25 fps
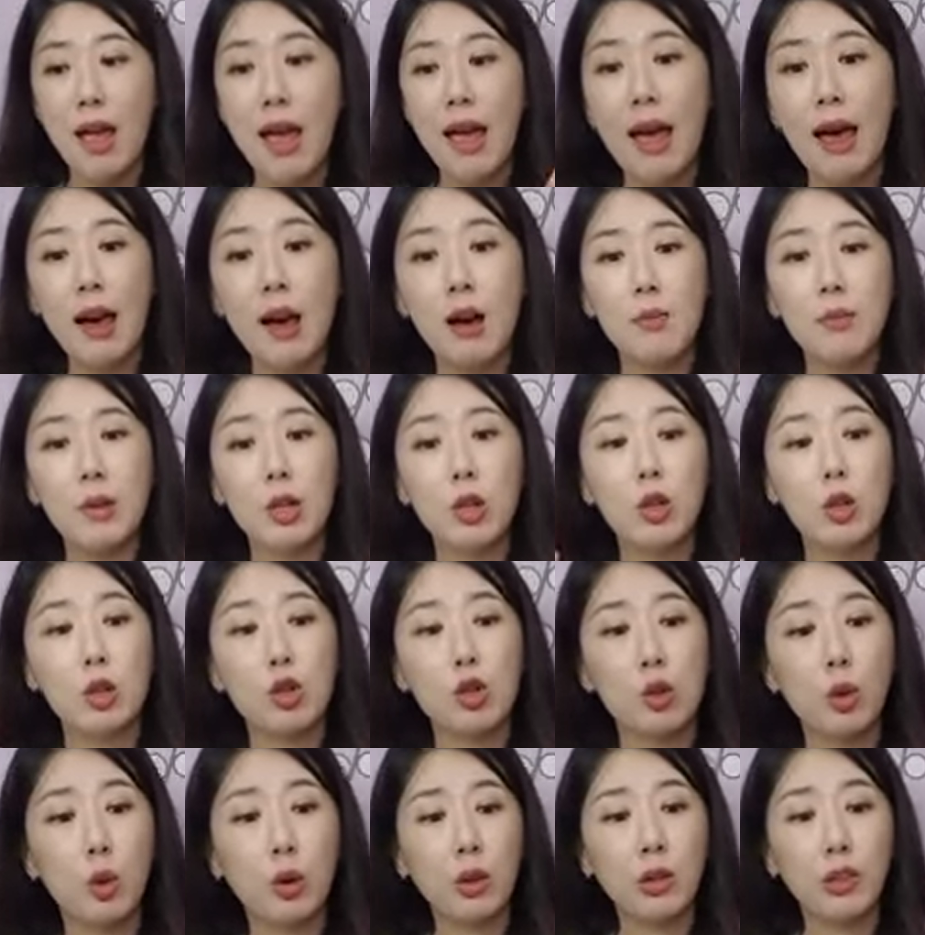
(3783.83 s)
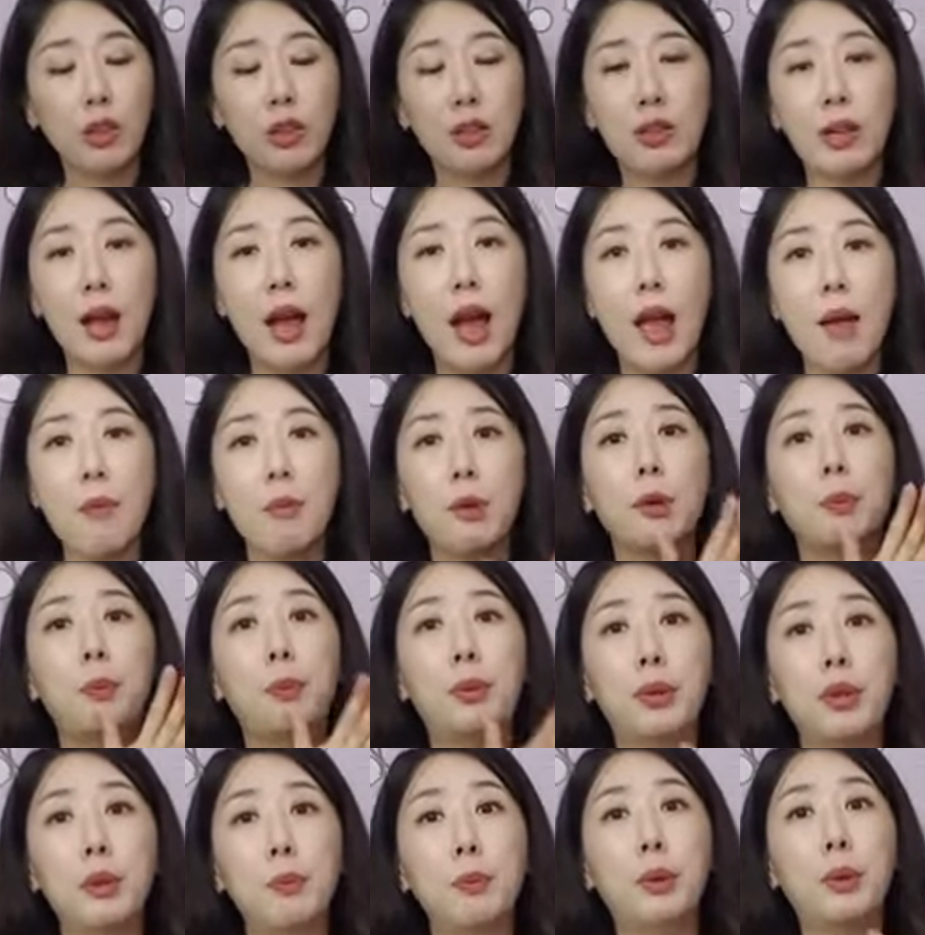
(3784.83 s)
help me to shorten the time of
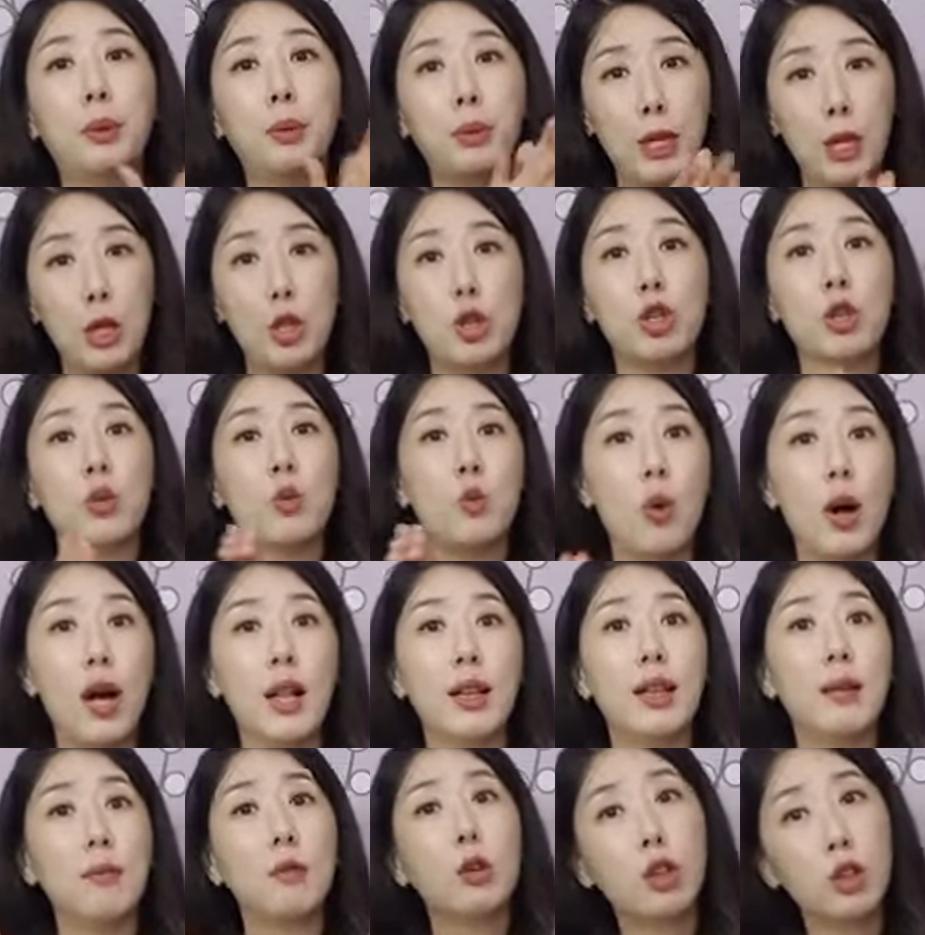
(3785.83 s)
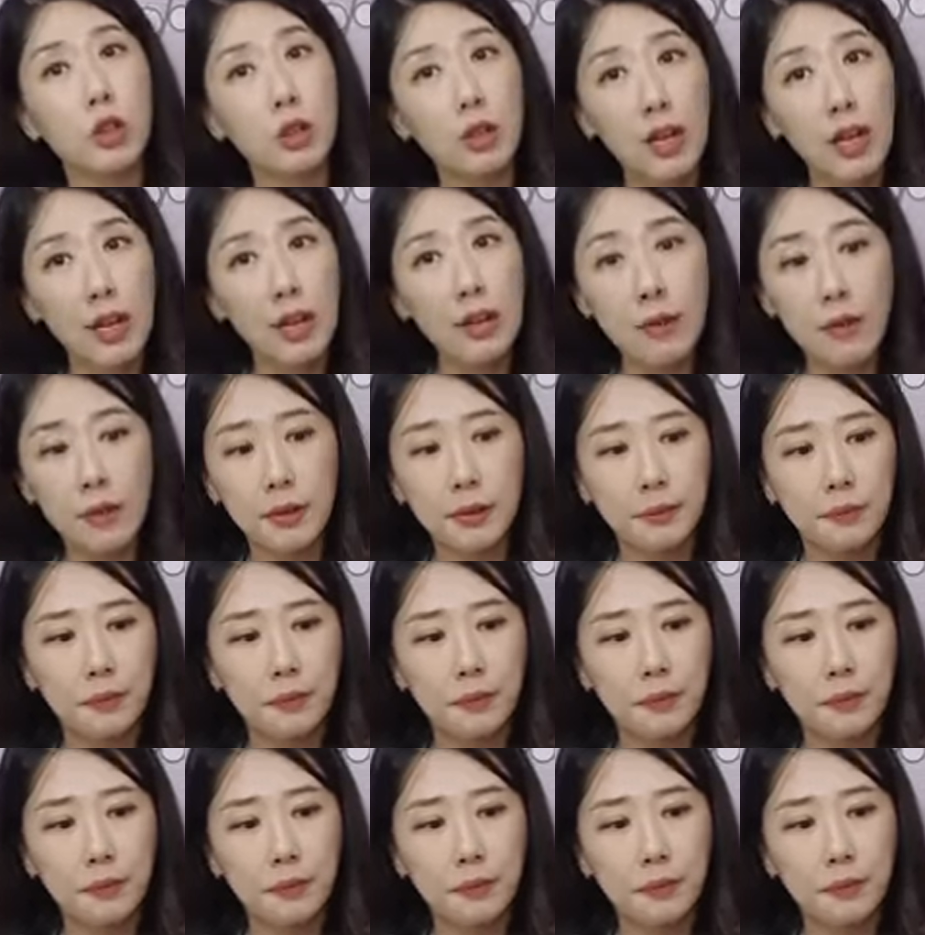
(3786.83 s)
preparation while I'm cooking.